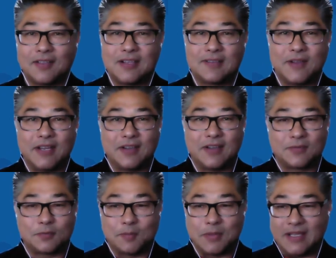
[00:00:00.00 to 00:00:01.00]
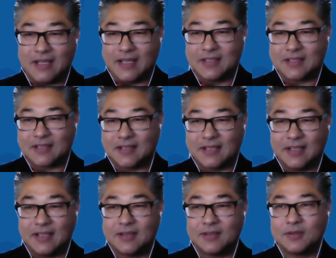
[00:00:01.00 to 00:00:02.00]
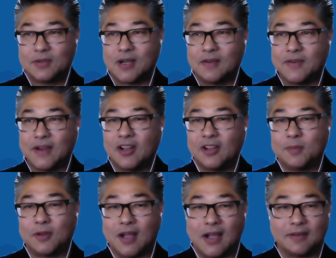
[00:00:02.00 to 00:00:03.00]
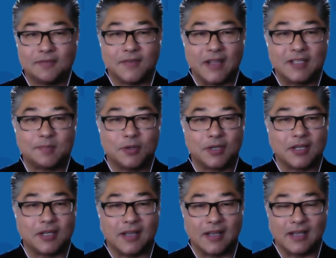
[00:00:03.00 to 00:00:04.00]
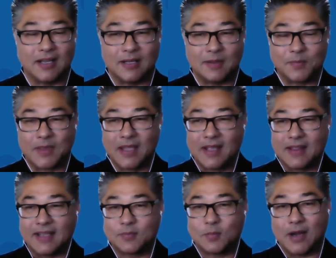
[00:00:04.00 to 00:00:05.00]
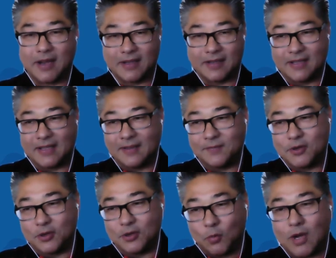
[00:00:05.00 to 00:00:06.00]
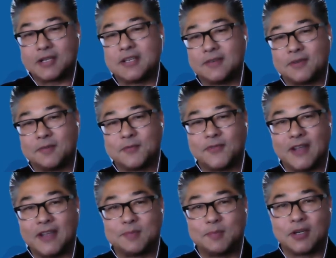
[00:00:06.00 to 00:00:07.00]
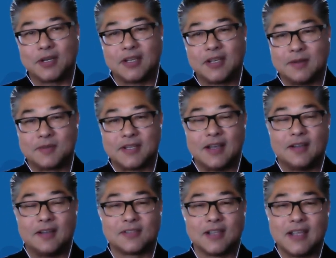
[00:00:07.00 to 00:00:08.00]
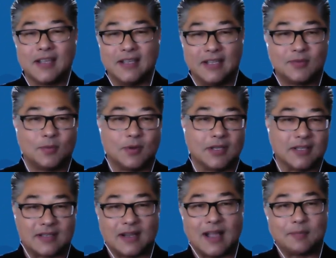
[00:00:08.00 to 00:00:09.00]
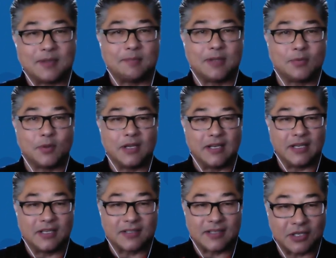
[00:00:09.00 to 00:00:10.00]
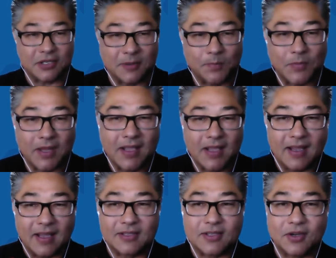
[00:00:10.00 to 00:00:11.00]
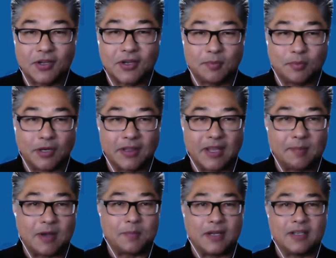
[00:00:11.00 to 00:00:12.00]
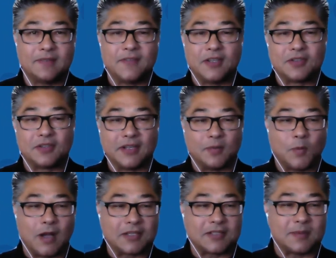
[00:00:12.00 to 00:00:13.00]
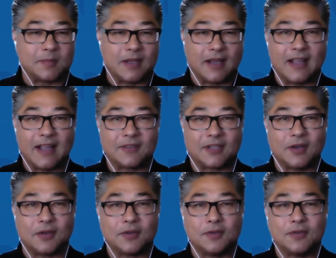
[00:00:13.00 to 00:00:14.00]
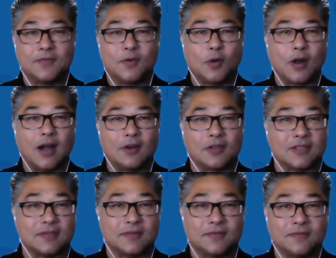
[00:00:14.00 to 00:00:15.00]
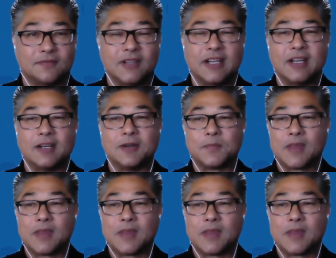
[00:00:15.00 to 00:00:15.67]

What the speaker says: these videos will be instantly available on Facebook. That's why if you're watching from Facebook themselves, each one stopped in between each session. That's so you could bring them up individually and watch them and not have to go through 4 hours of video.